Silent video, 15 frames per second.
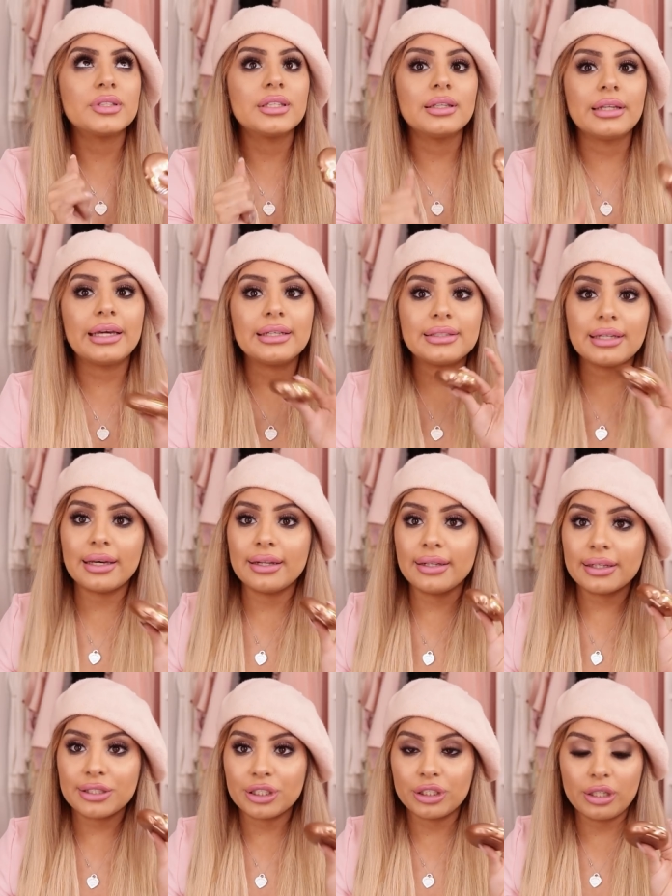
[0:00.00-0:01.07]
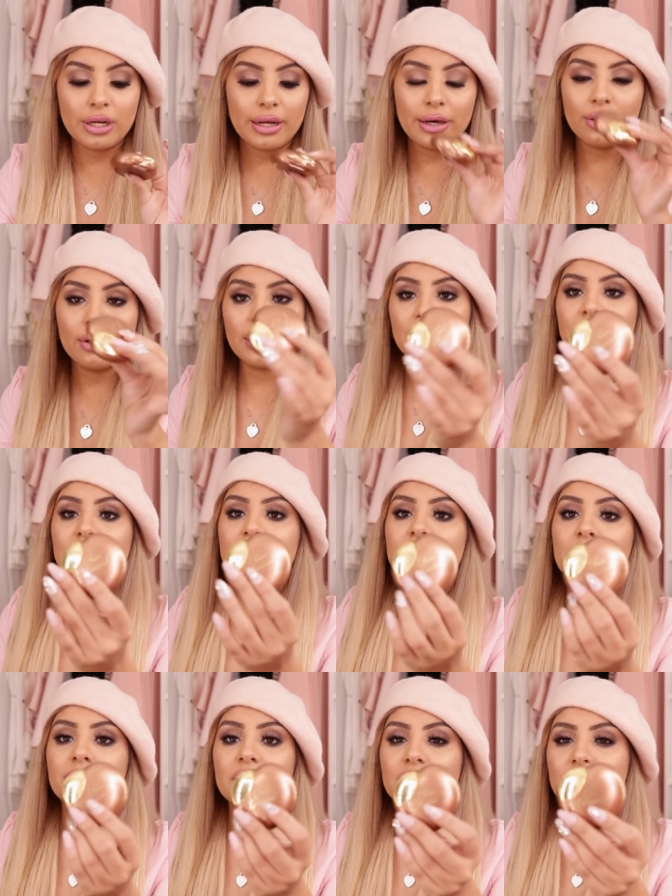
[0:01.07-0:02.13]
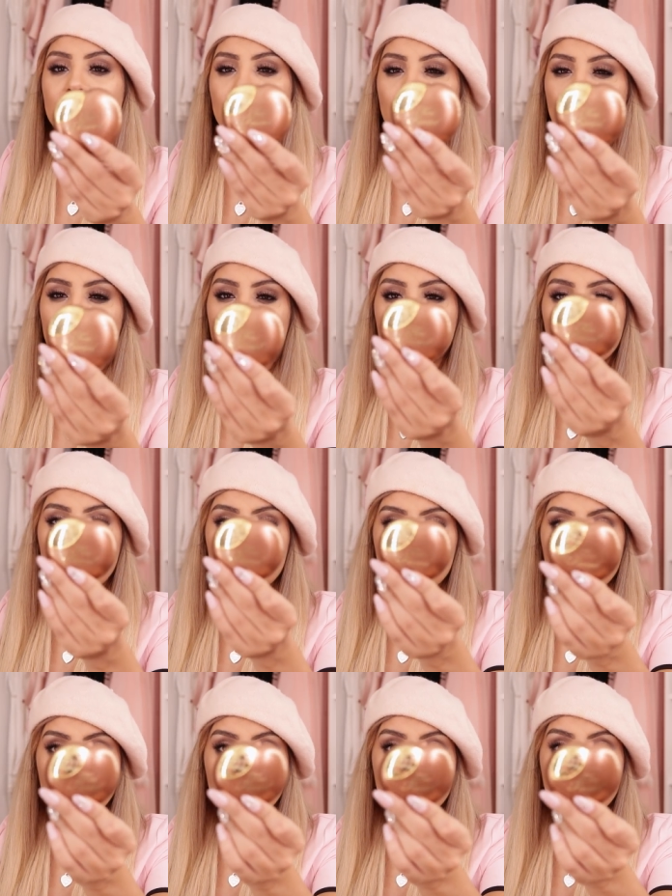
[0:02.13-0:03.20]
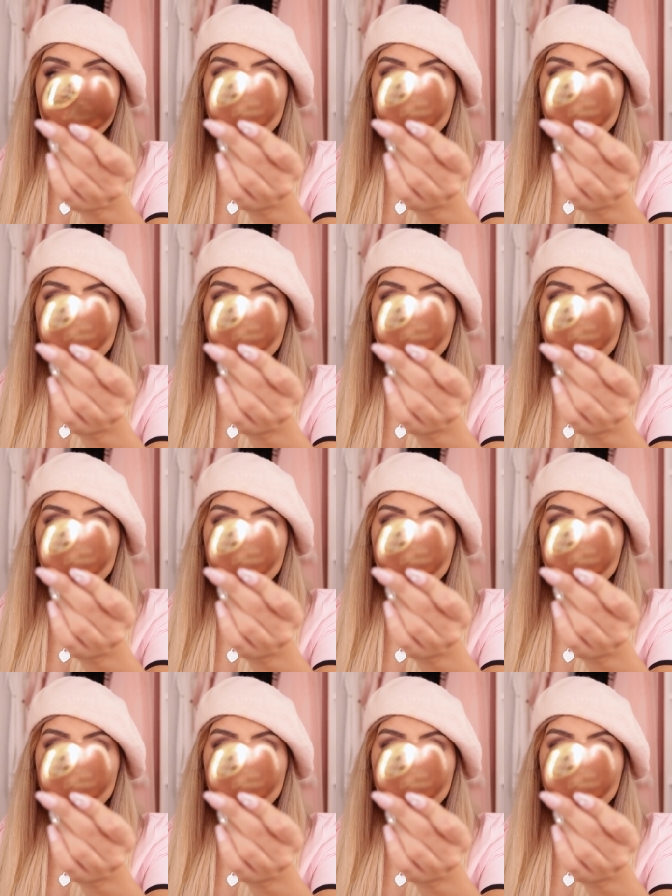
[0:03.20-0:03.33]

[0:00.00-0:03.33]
Soleil Tan de Chanel except it's a little darker